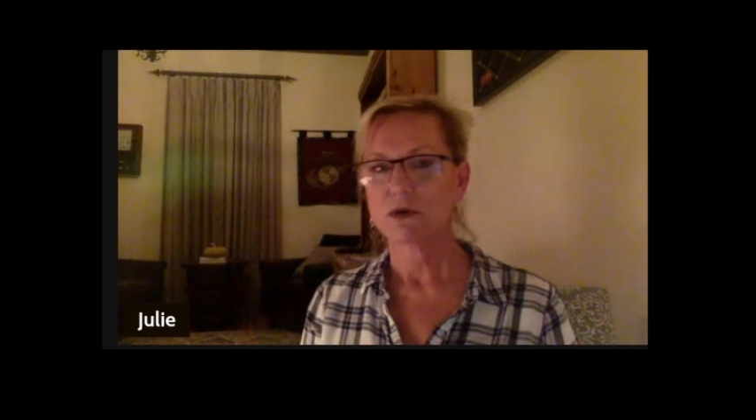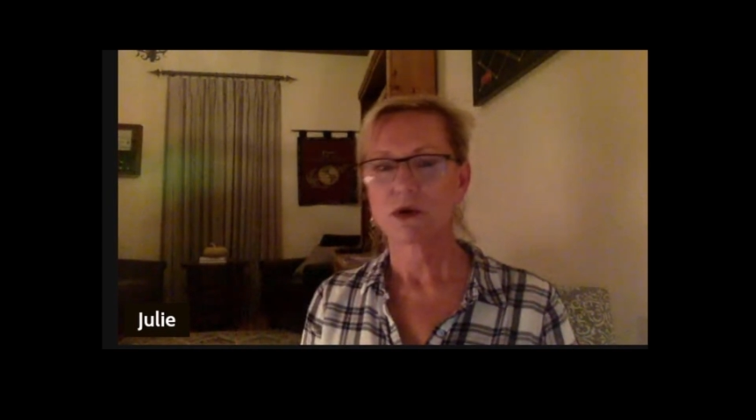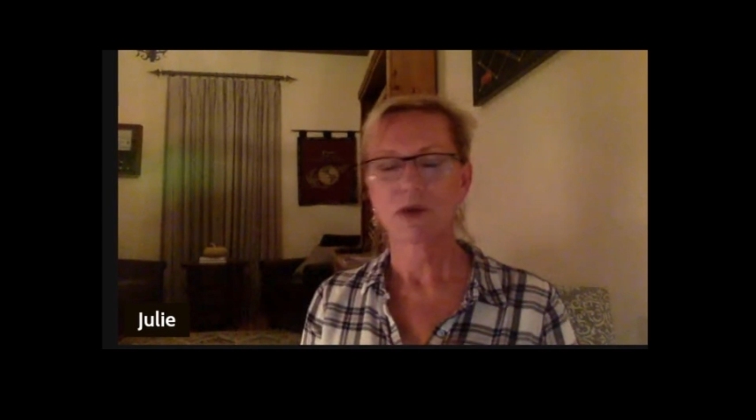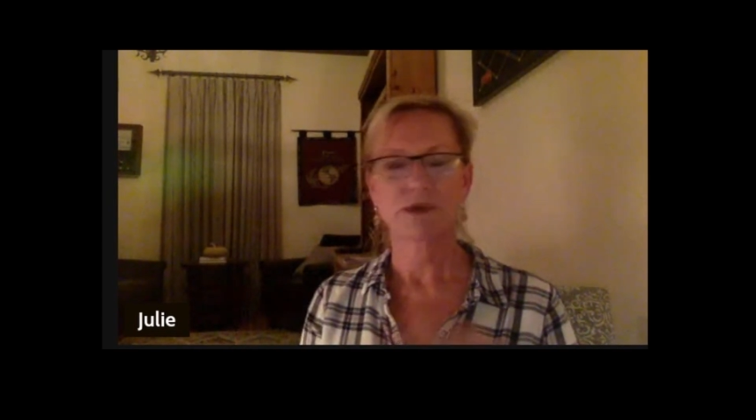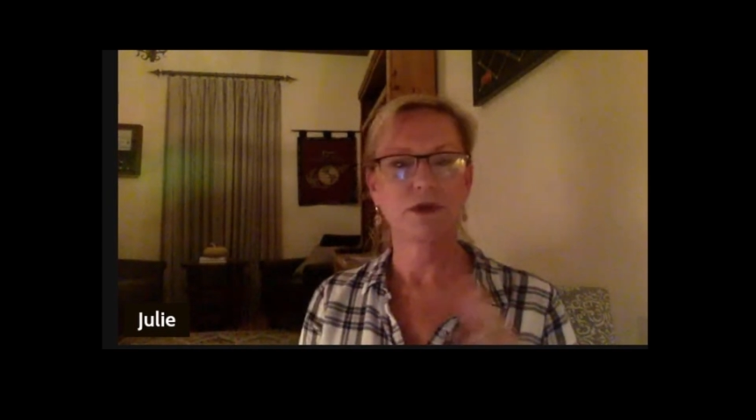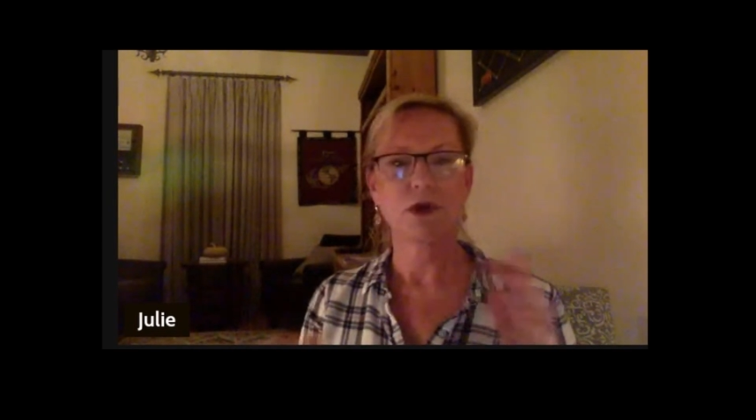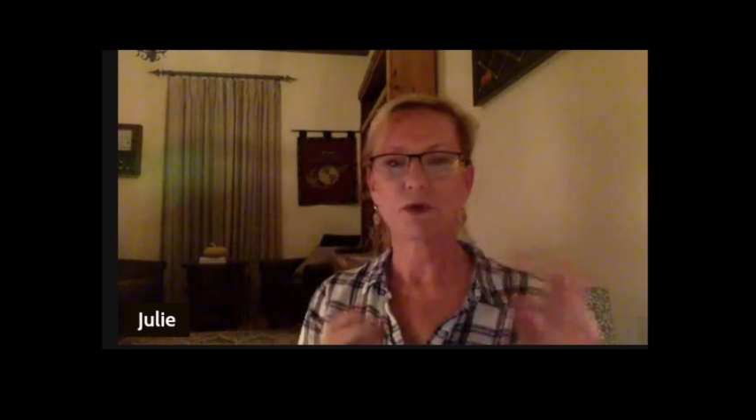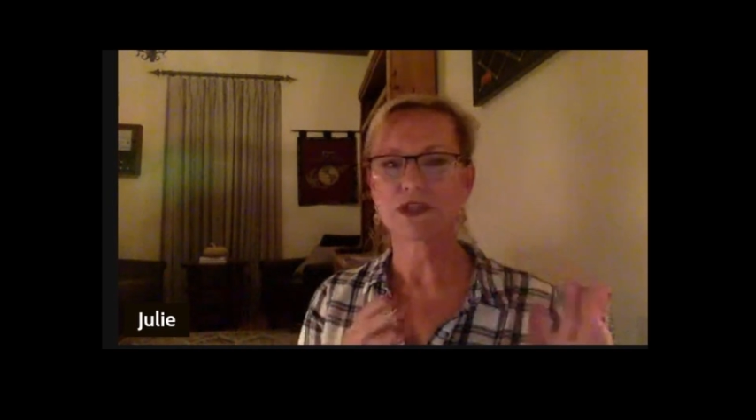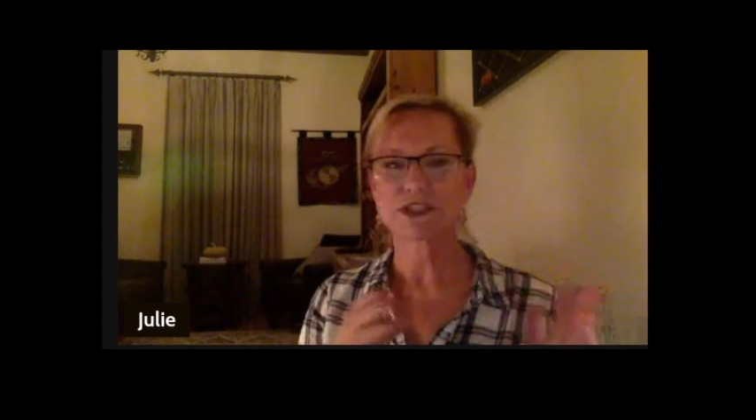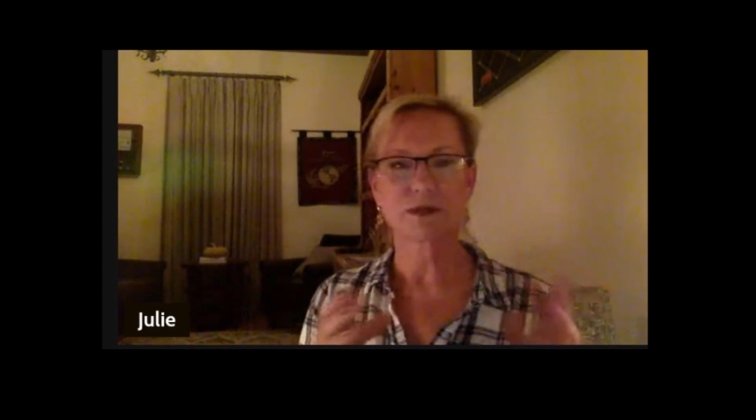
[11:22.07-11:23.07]
or I would
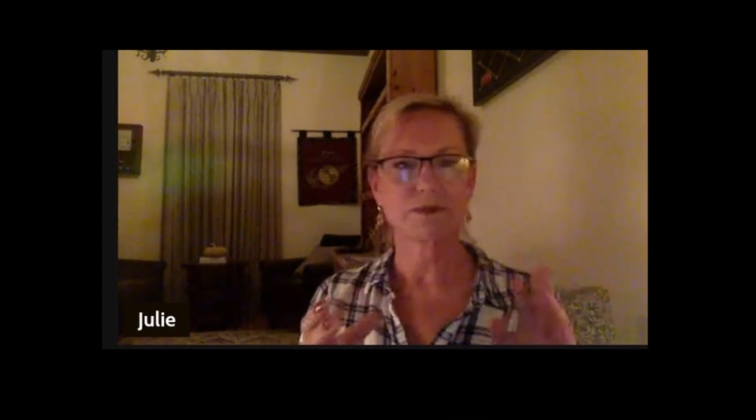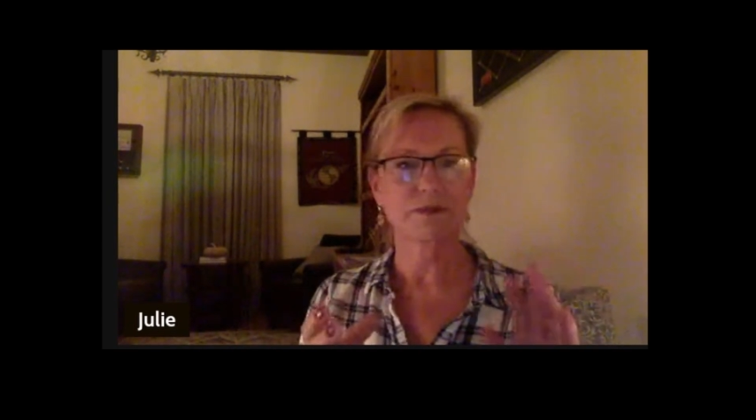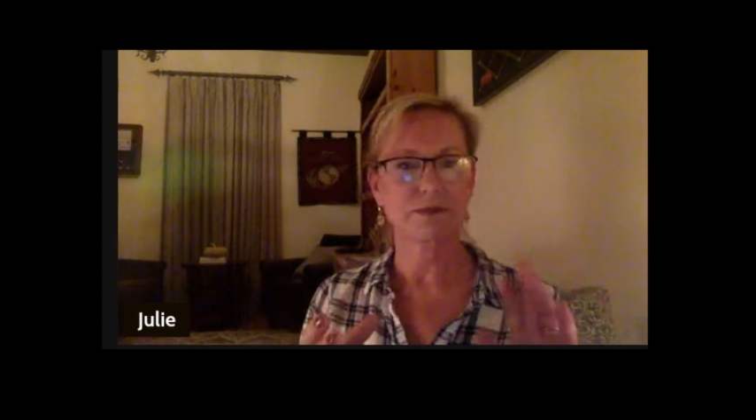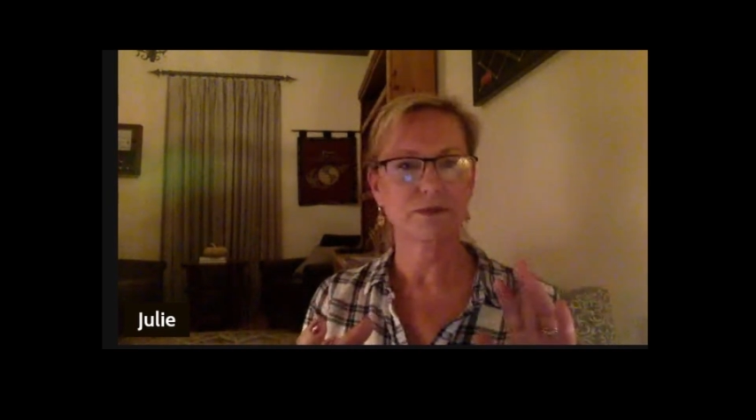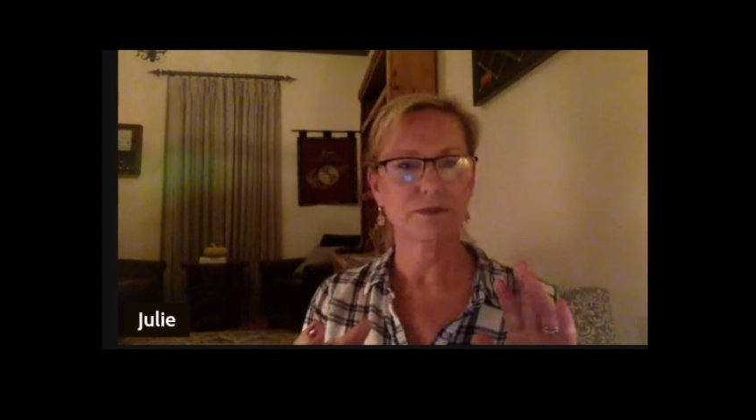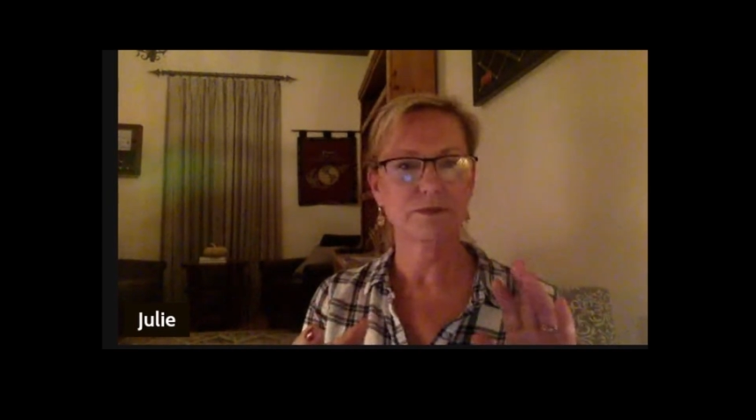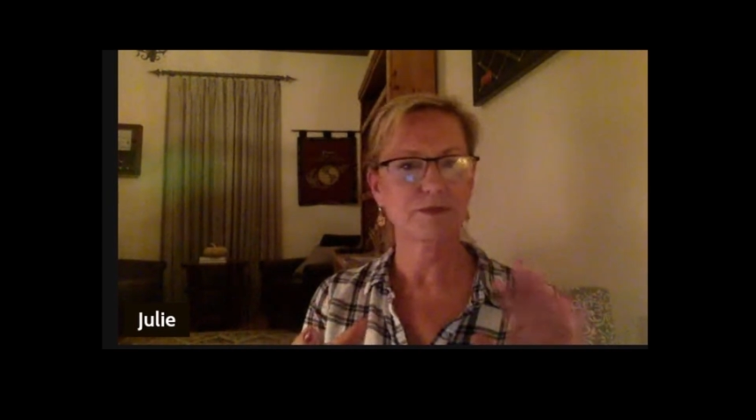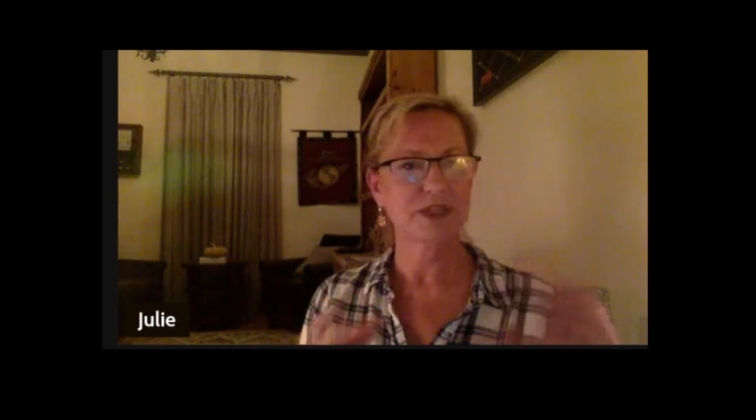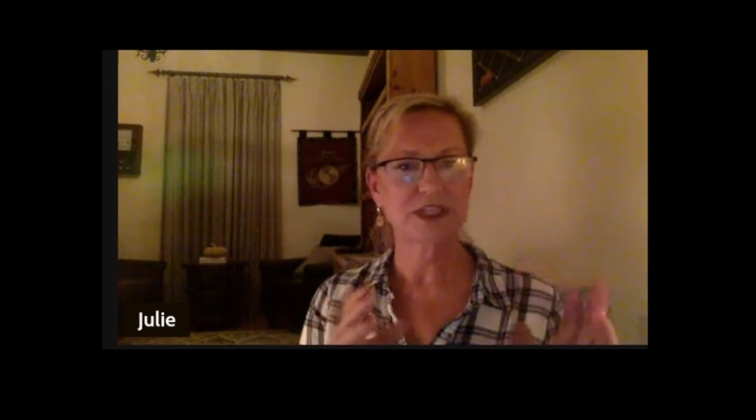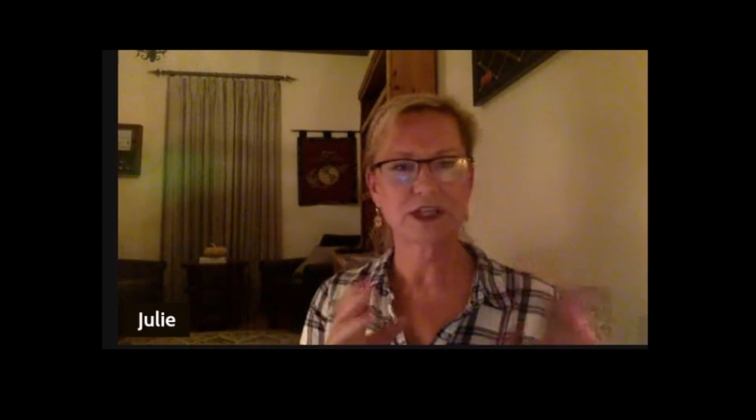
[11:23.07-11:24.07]
notice some
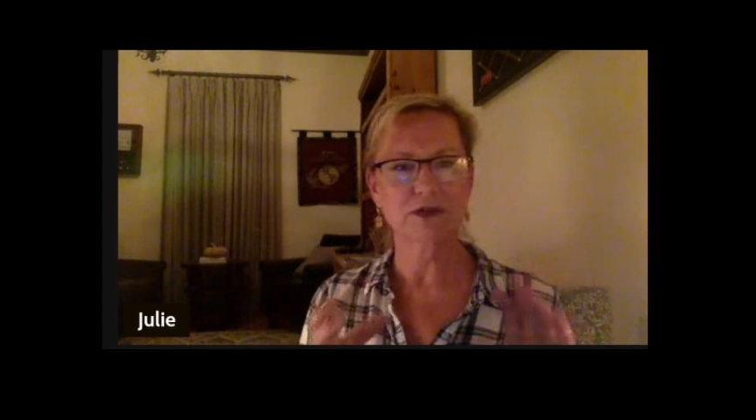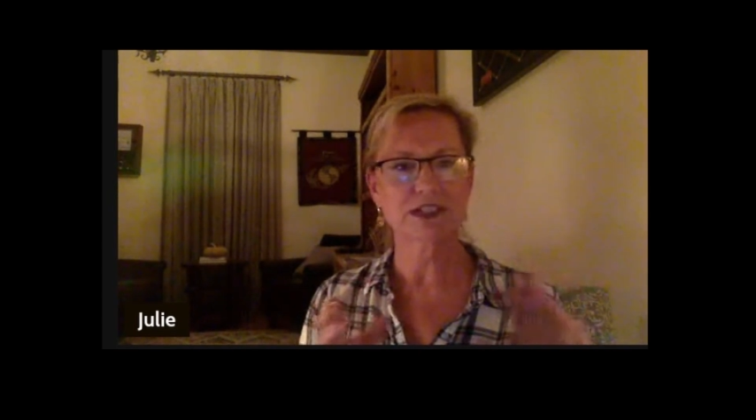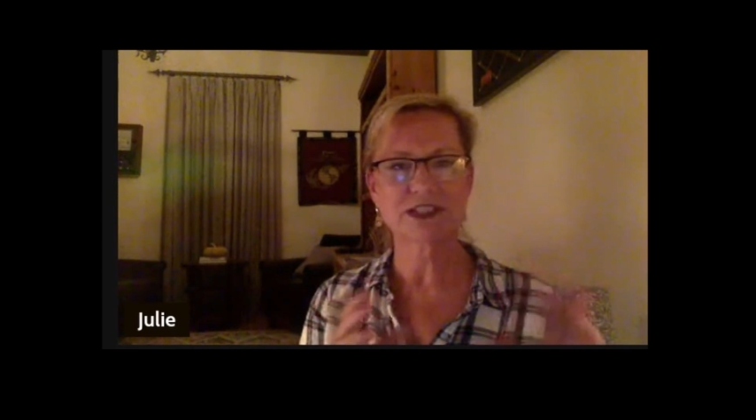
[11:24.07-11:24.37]
particular